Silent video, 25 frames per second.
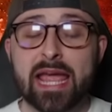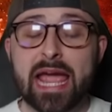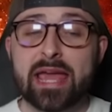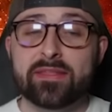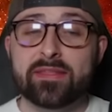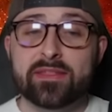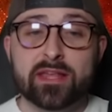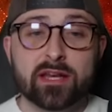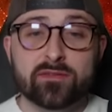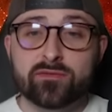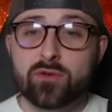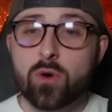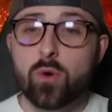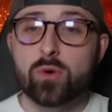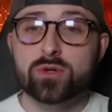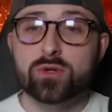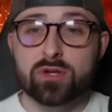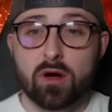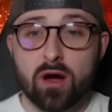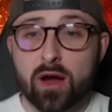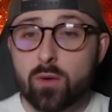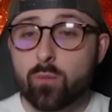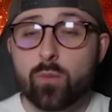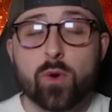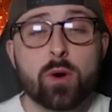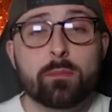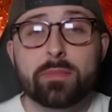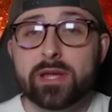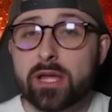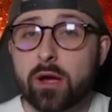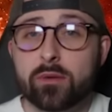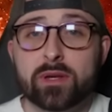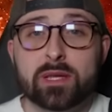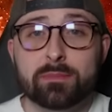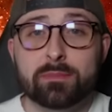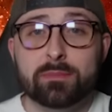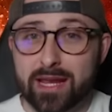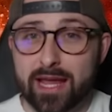And then, of course, I will be
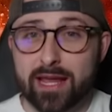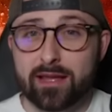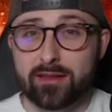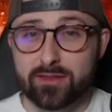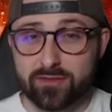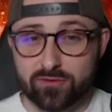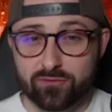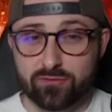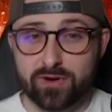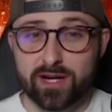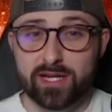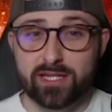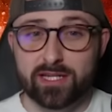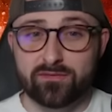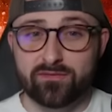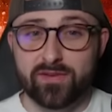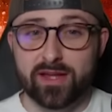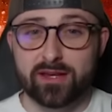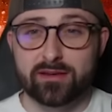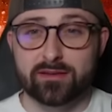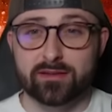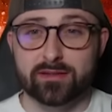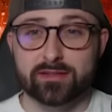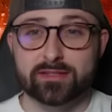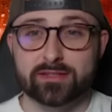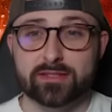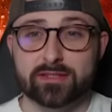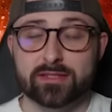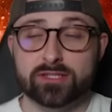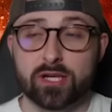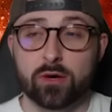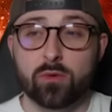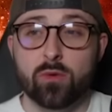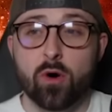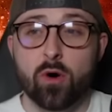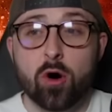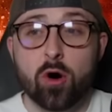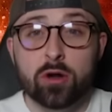only playing 3 defenders.
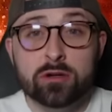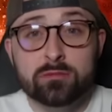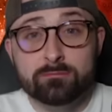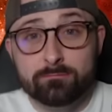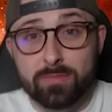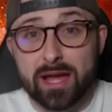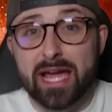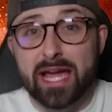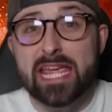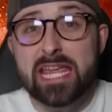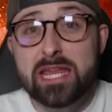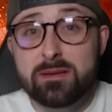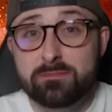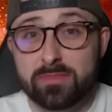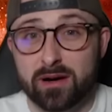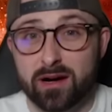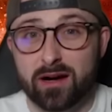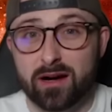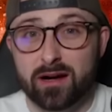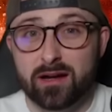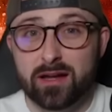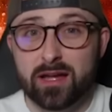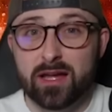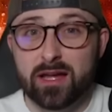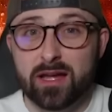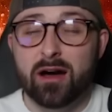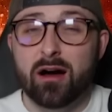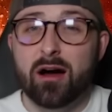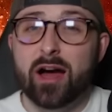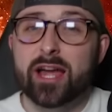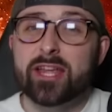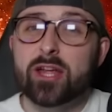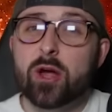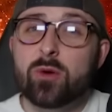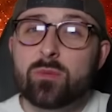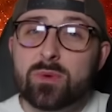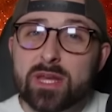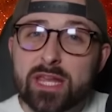So on paper,
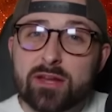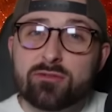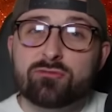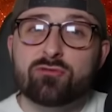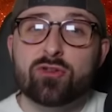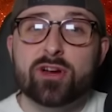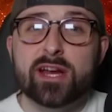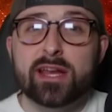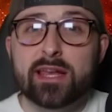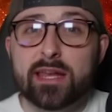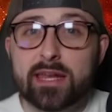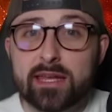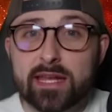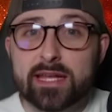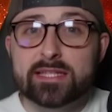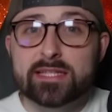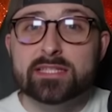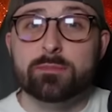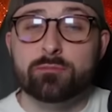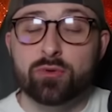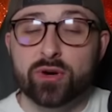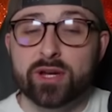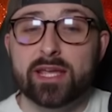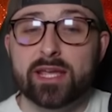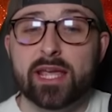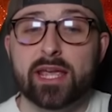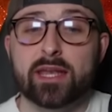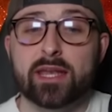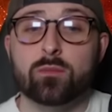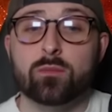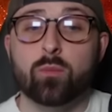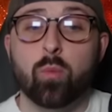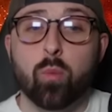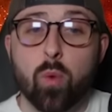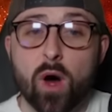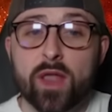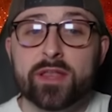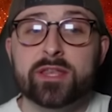I only really need to bring
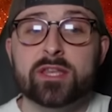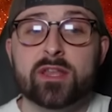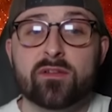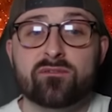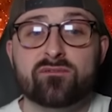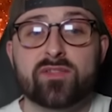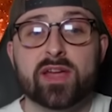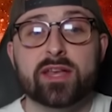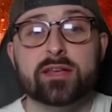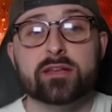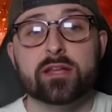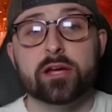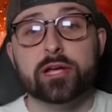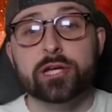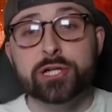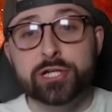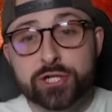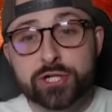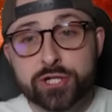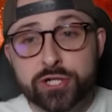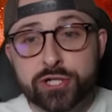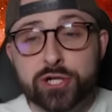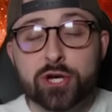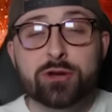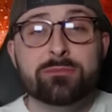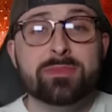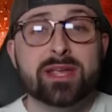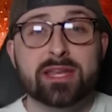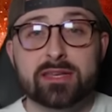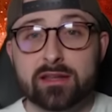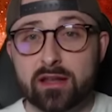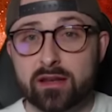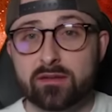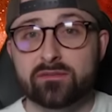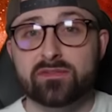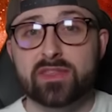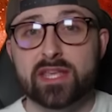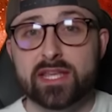in 1 defender, assuming
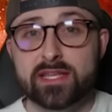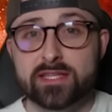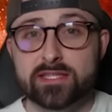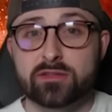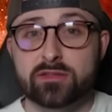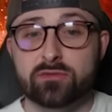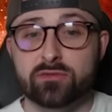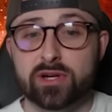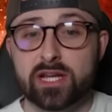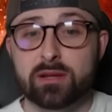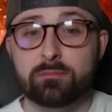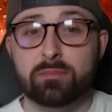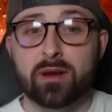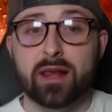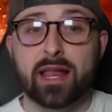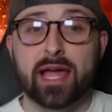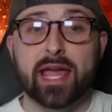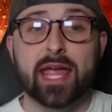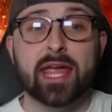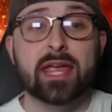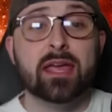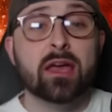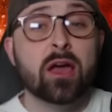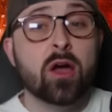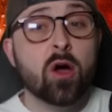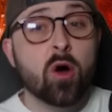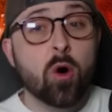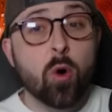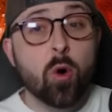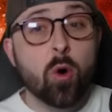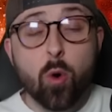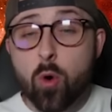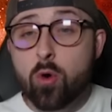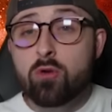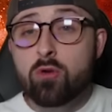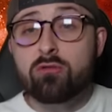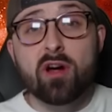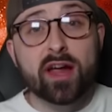none of these 3 play.
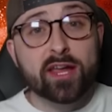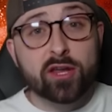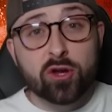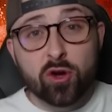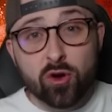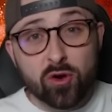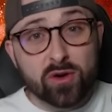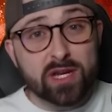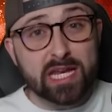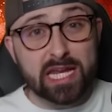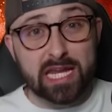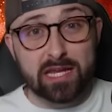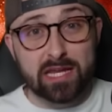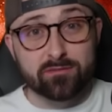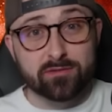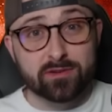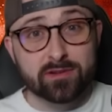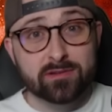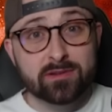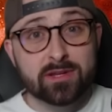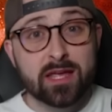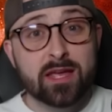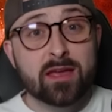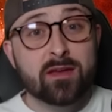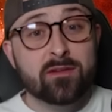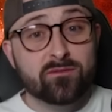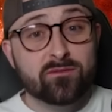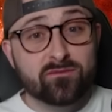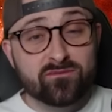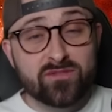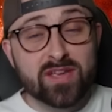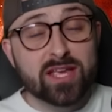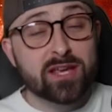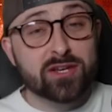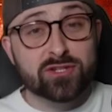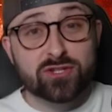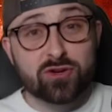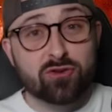Or I could even,
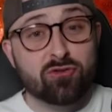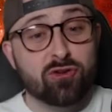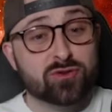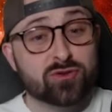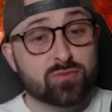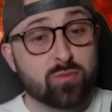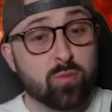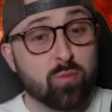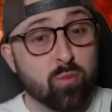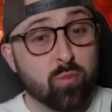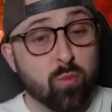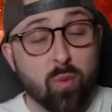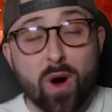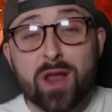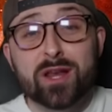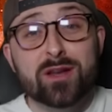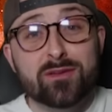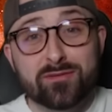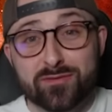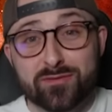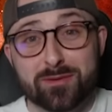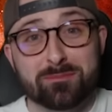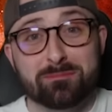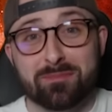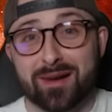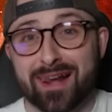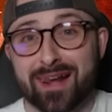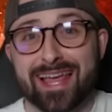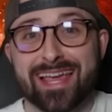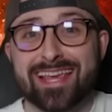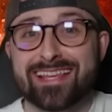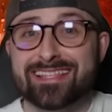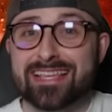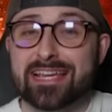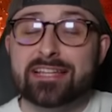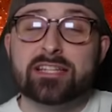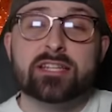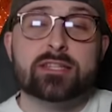fingers crossed, one of them
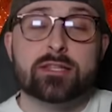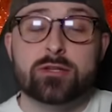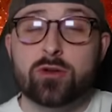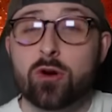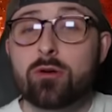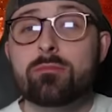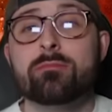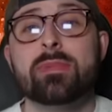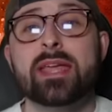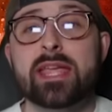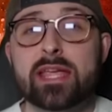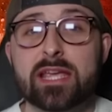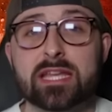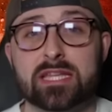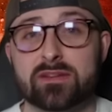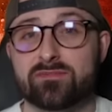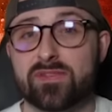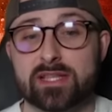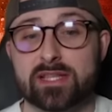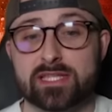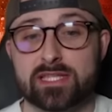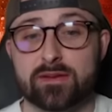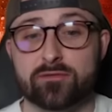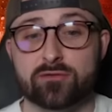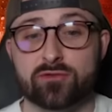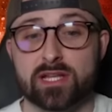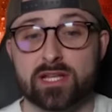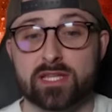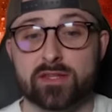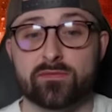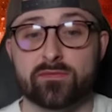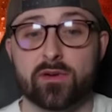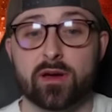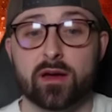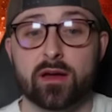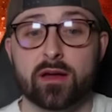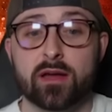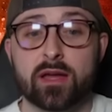plays and just not make a defensive
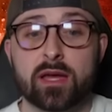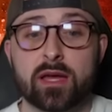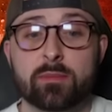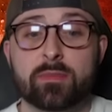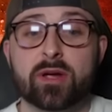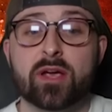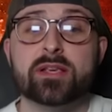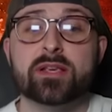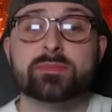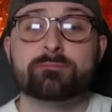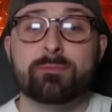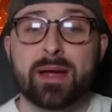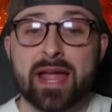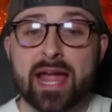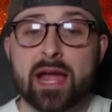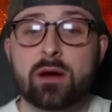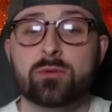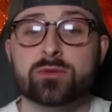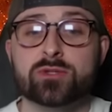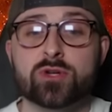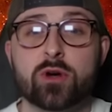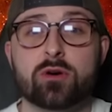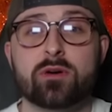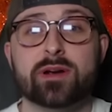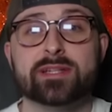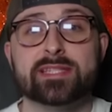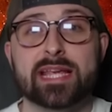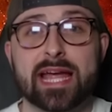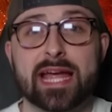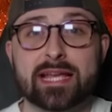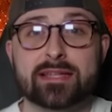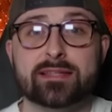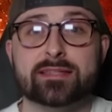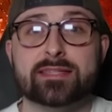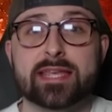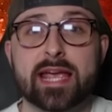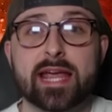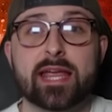transfer. Because Pau Torres
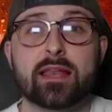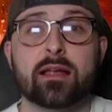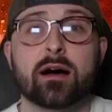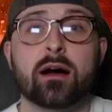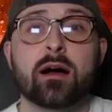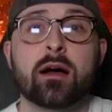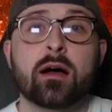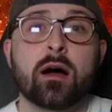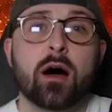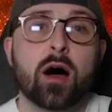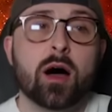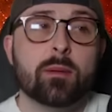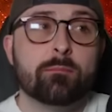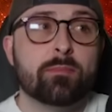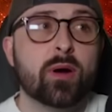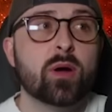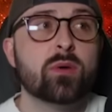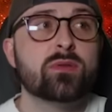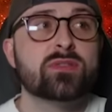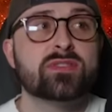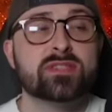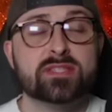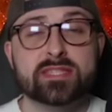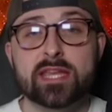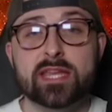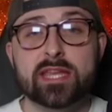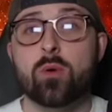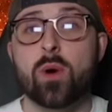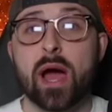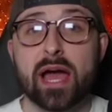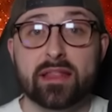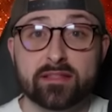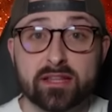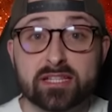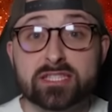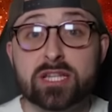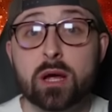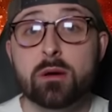and Taylor are both still,
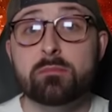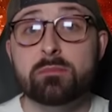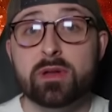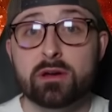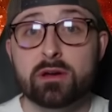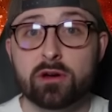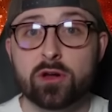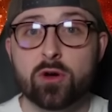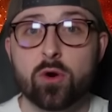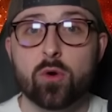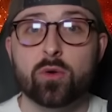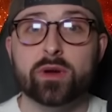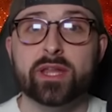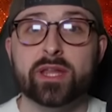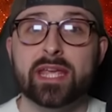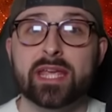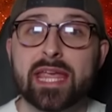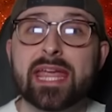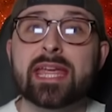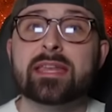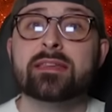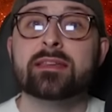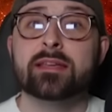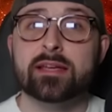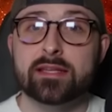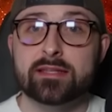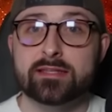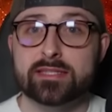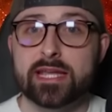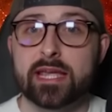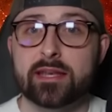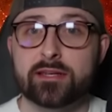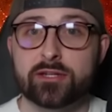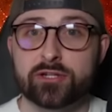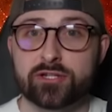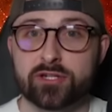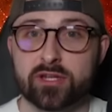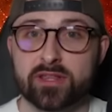at the time of me recording, in
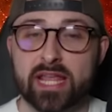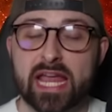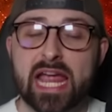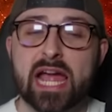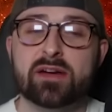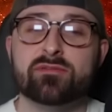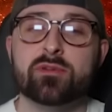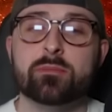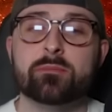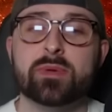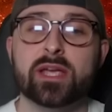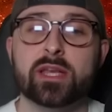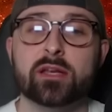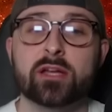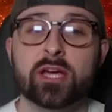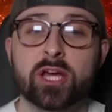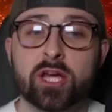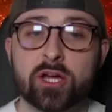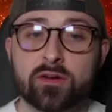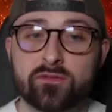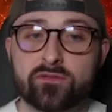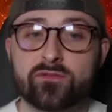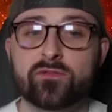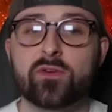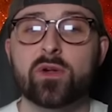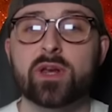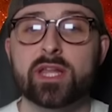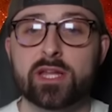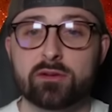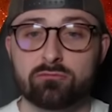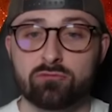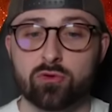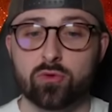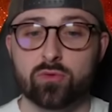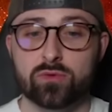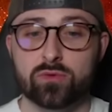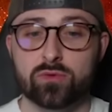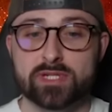contention. They haven't been fully
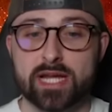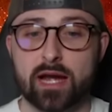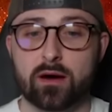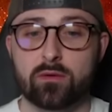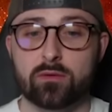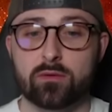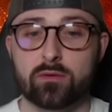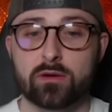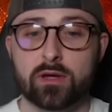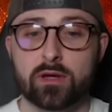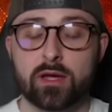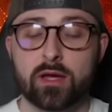ruled out.